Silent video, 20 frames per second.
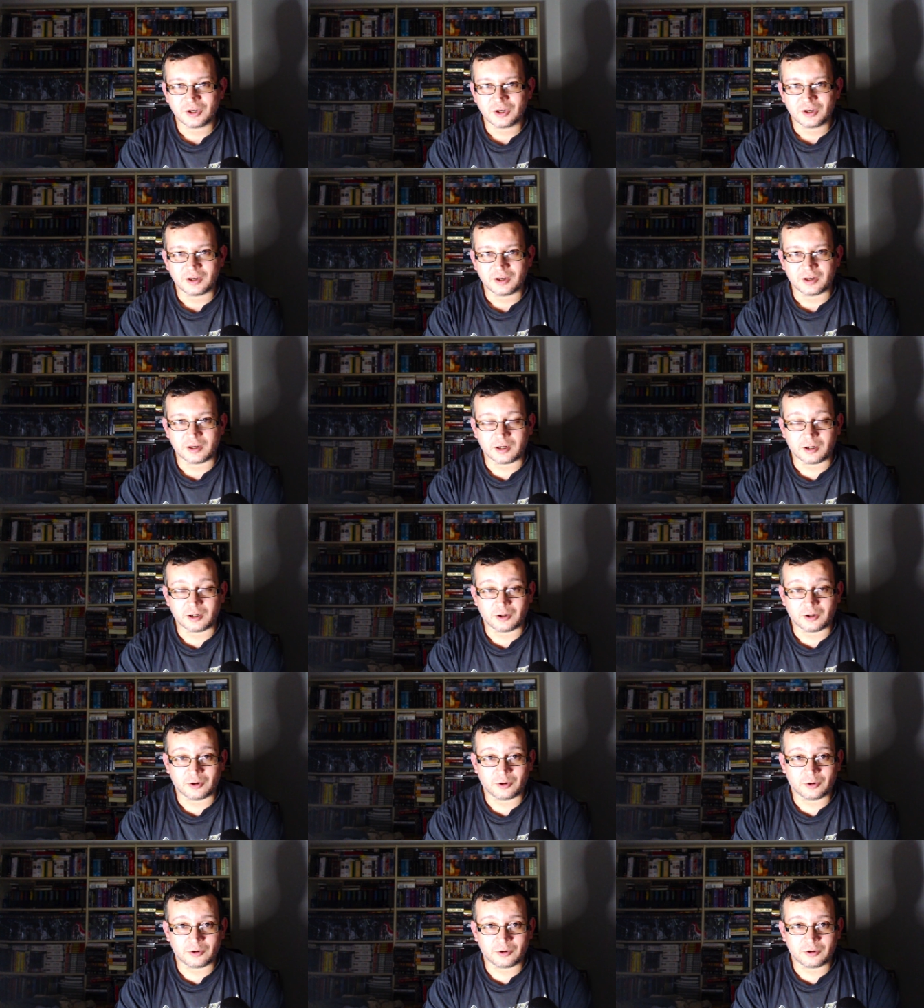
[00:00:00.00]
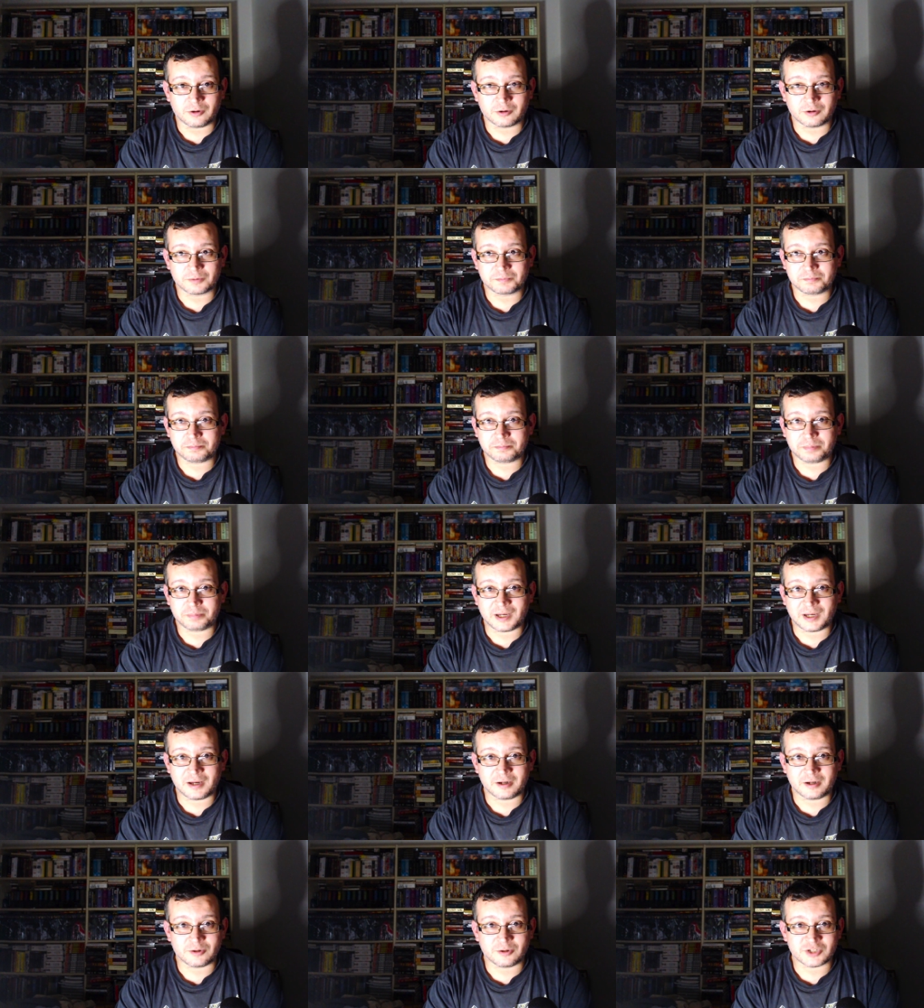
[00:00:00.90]
uh, or
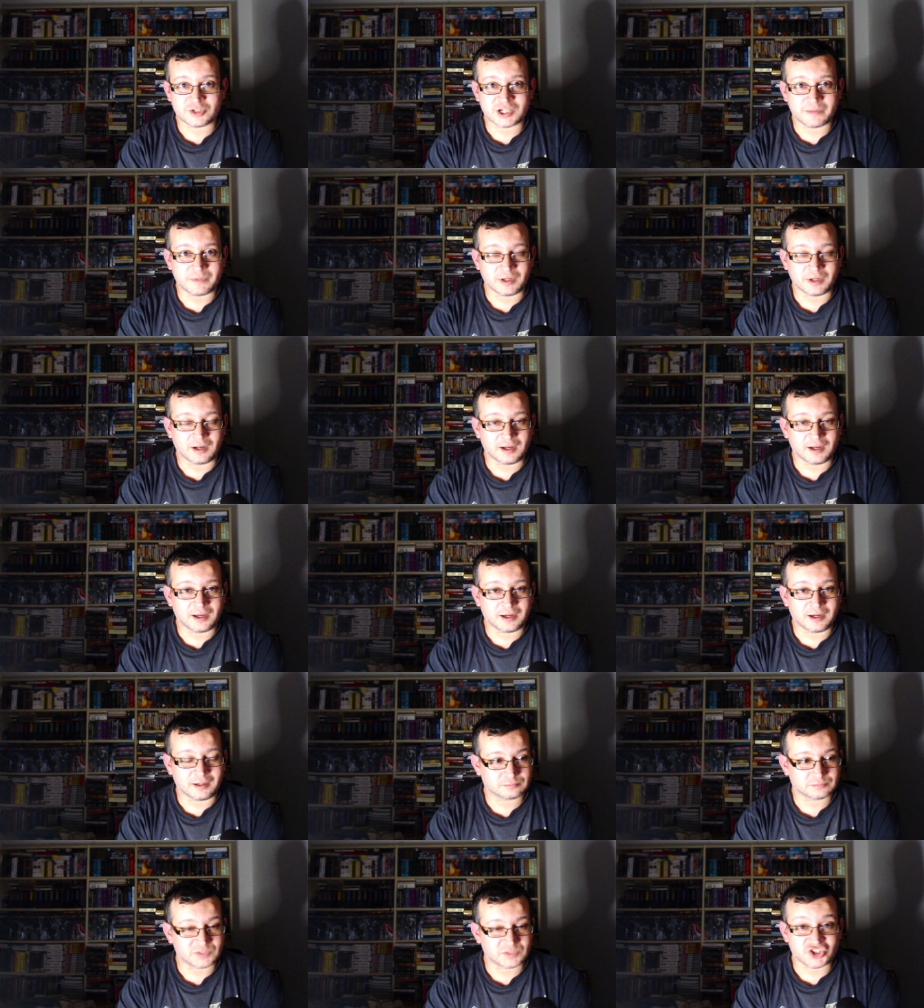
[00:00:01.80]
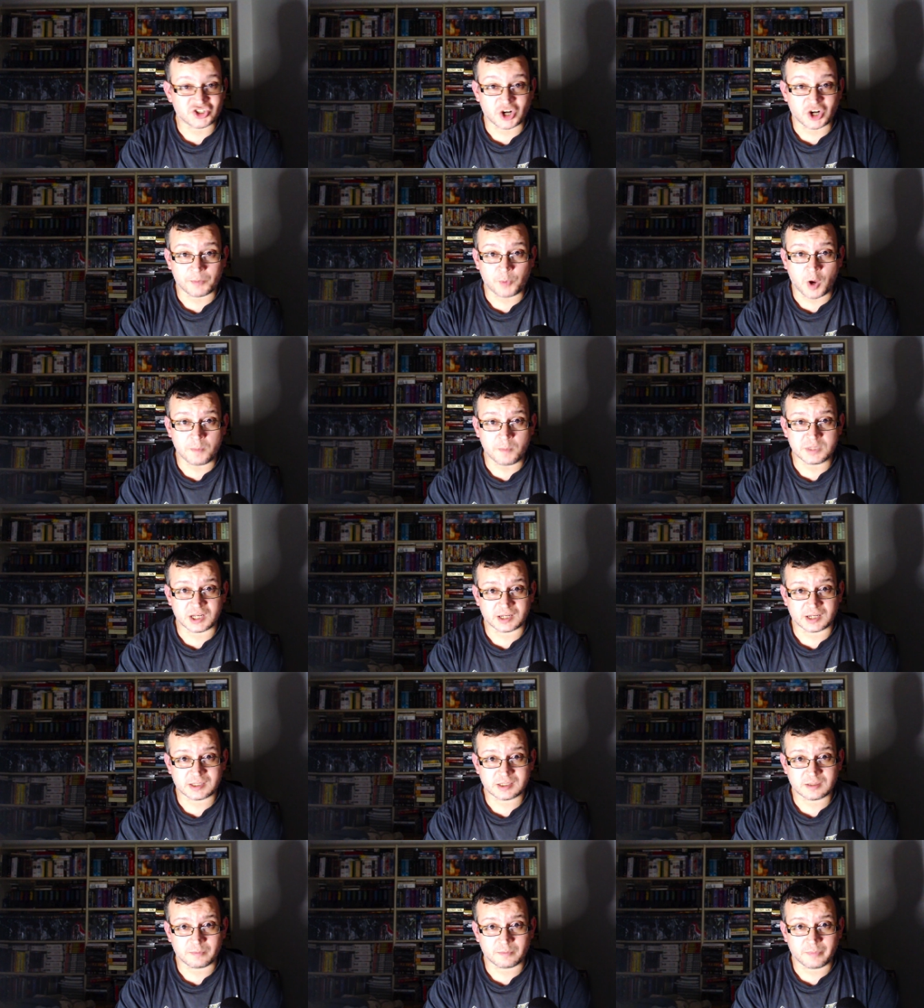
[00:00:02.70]
*Pun* or something like Sharp
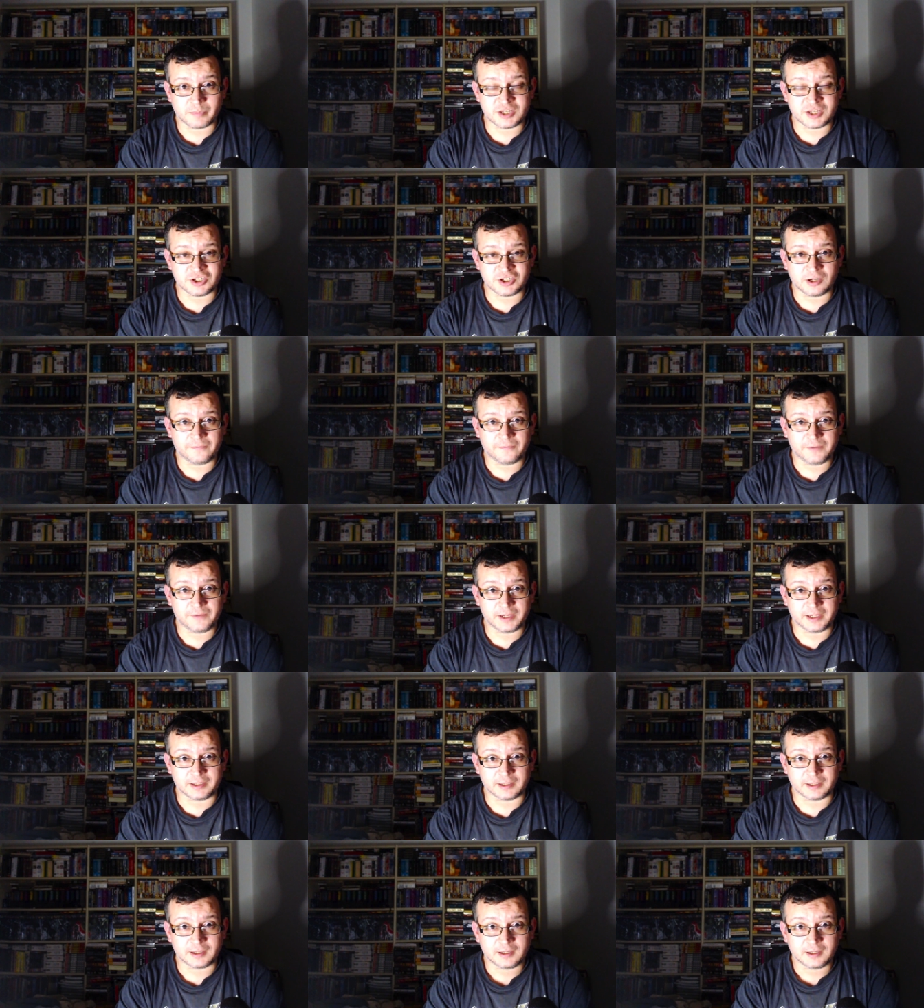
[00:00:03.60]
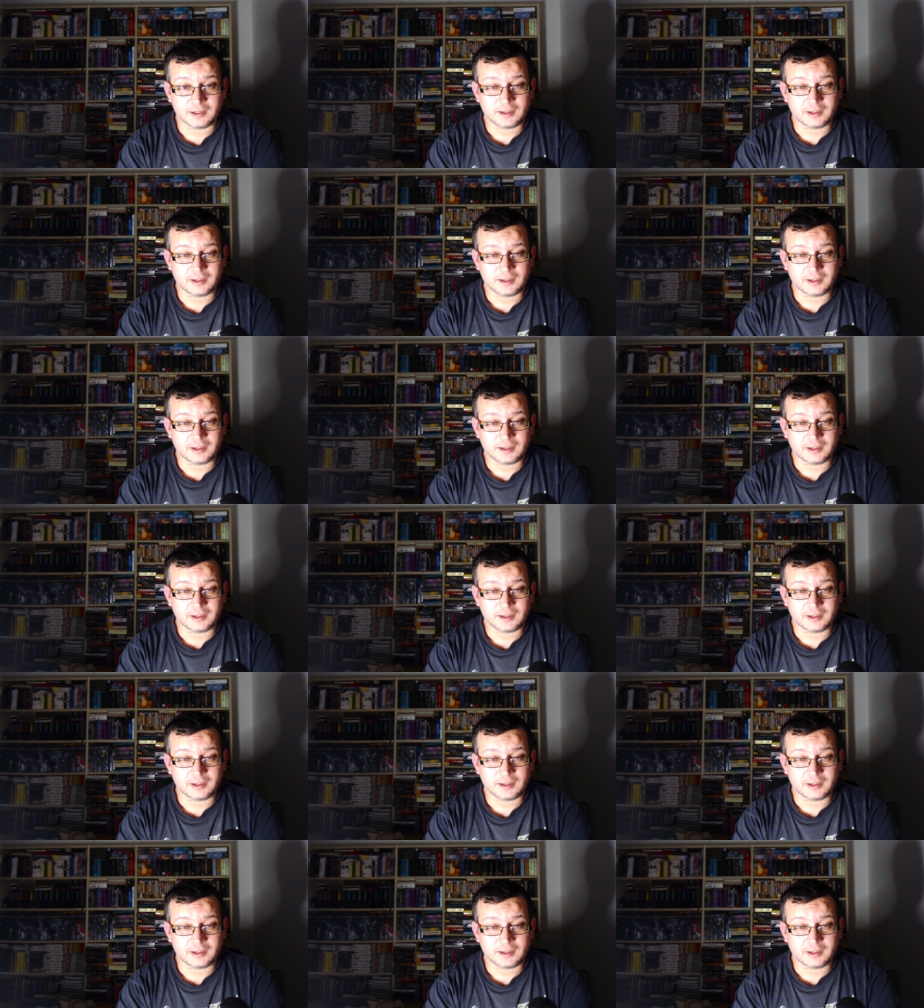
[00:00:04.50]
Objects by Gillian Flynn.